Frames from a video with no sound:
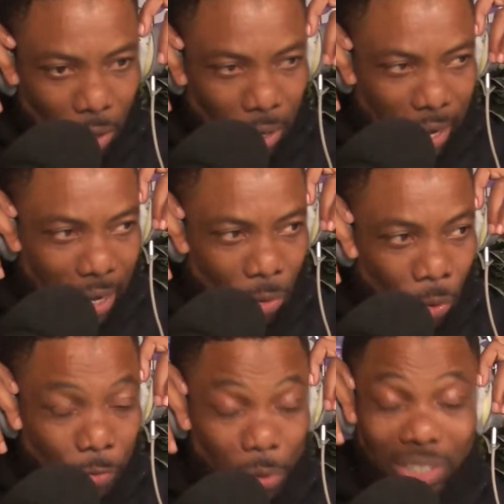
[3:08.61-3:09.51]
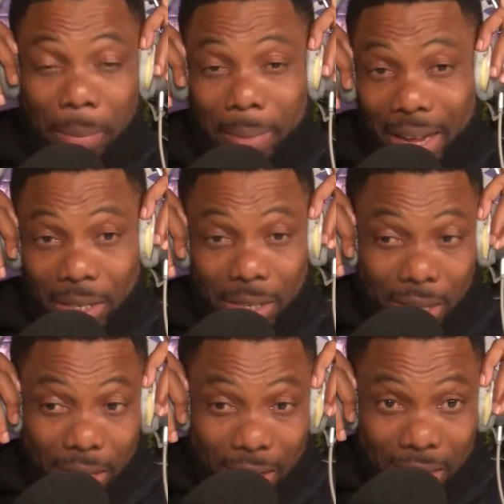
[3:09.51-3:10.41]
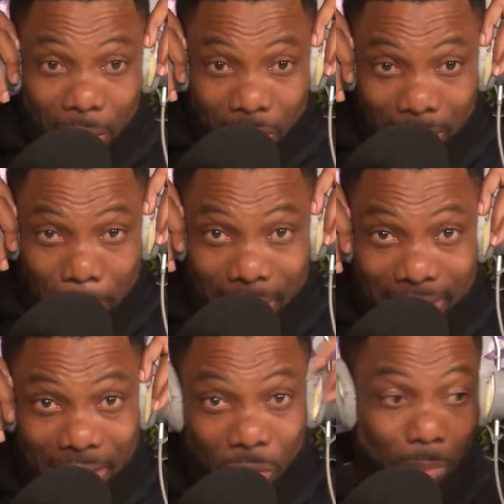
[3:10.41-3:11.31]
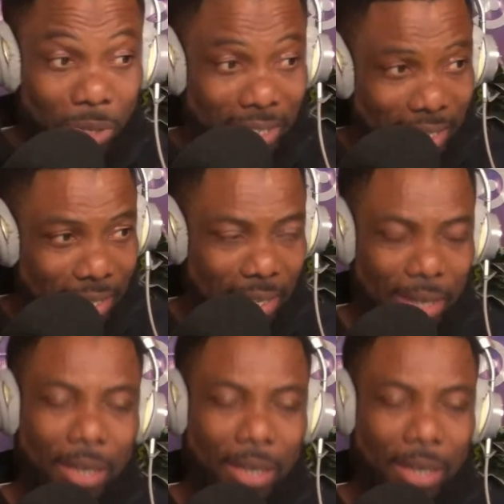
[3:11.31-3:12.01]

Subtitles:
Okay, we've talked about a lot about single mothers.